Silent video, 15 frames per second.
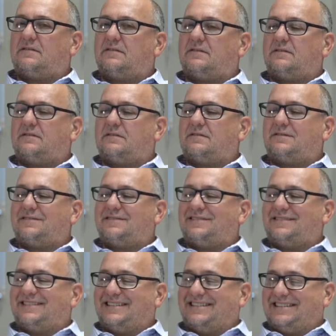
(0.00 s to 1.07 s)

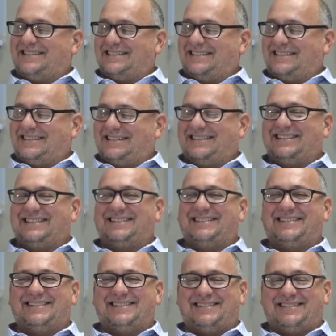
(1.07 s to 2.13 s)

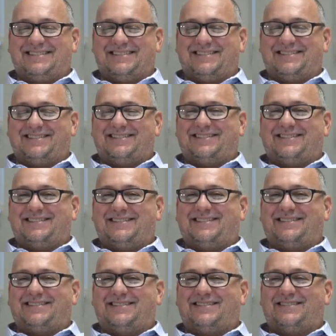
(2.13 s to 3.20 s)

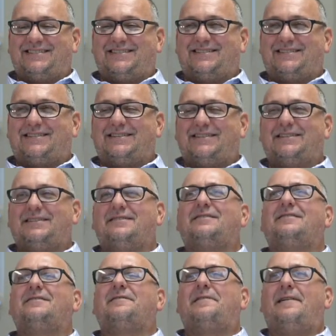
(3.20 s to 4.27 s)

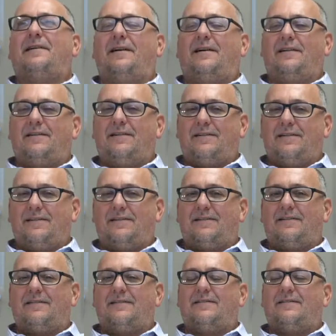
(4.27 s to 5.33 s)
The person shown says nothing.